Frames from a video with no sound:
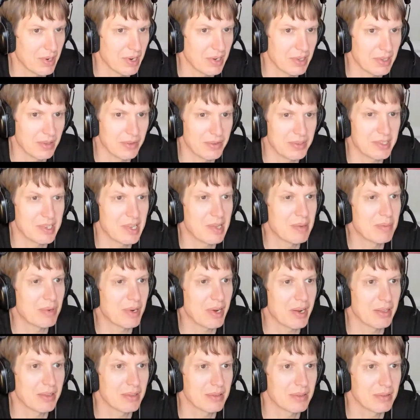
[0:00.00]
right? At the same
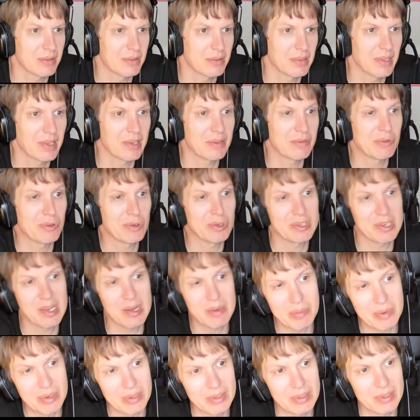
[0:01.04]
rate. Like, for
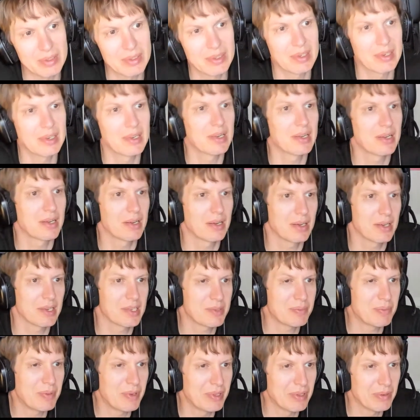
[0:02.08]
example, uh,
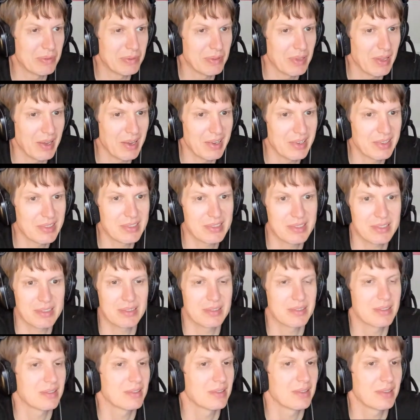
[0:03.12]
speed of light
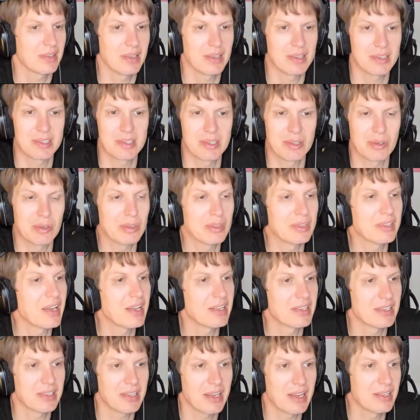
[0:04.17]
is not
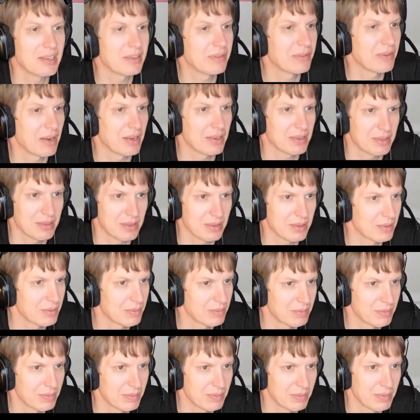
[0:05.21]
getting any faster,
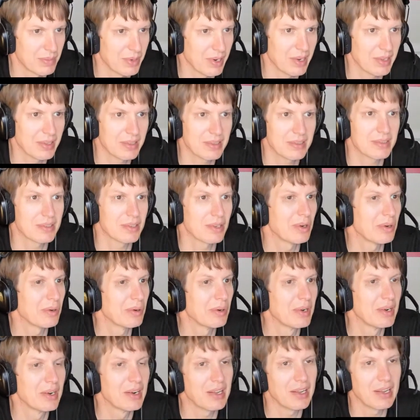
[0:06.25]
right?
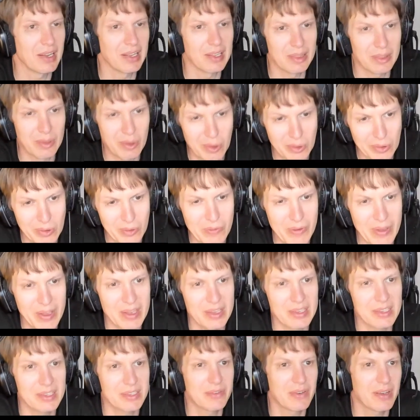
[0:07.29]
So a lot of
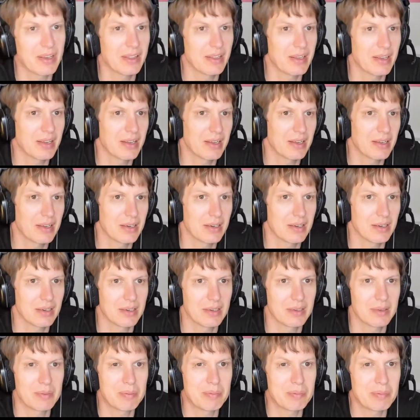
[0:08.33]
things when uh,
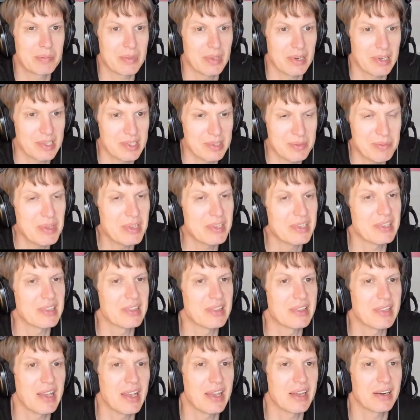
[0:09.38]
uh,
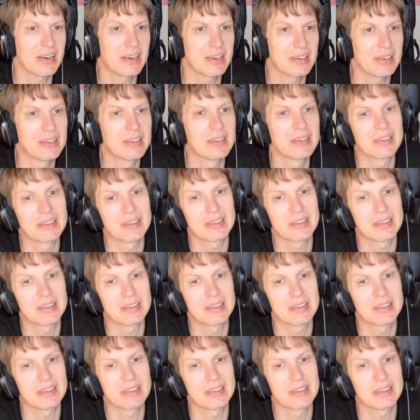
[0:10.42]
transmitting data